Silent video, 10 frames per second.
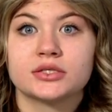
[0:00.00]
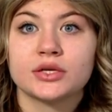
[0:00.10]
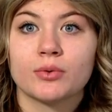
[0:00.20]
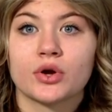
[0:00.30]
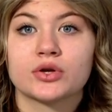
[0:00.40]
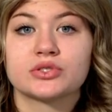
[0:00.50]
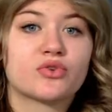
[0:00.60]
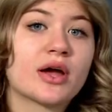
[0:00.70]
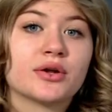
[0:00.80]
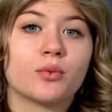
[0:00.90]
Disney workers
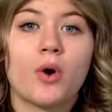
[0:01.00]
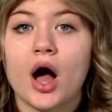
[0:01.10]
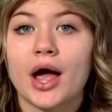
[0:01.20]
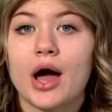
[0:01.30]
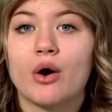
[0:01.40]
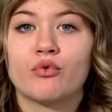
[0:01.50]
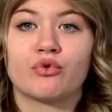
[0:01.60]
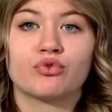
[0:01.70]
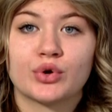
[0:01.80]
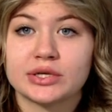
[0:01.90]
threatened a walkout
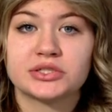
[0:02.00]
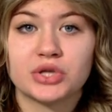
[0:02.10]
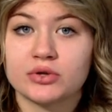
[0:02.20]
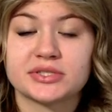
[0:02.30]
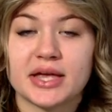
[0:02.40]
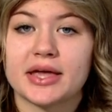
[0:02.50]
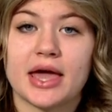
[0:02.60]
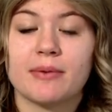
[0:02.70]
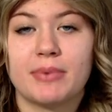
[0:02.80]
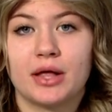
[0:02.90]
over Florida's Don't Say
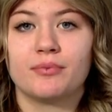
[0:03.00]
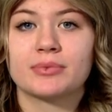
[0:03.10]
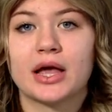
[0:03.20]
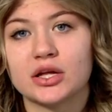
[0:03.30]
Gay bill.